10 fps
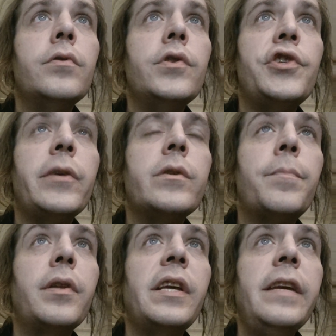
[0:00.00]
She was
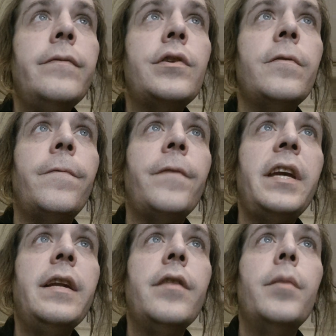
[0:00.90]
believed to
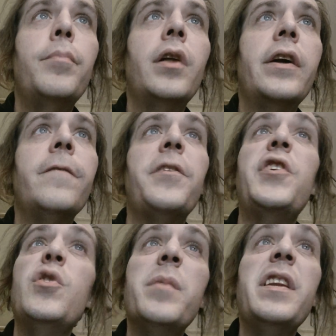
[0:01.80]
feed on the blood of
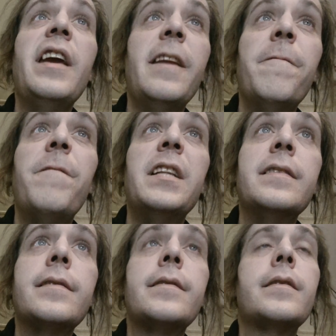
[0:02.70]
human
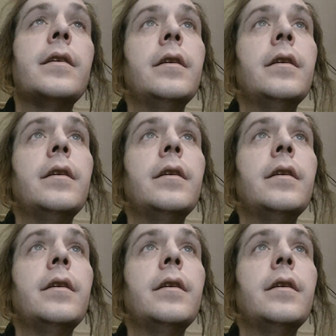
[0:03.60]
infants,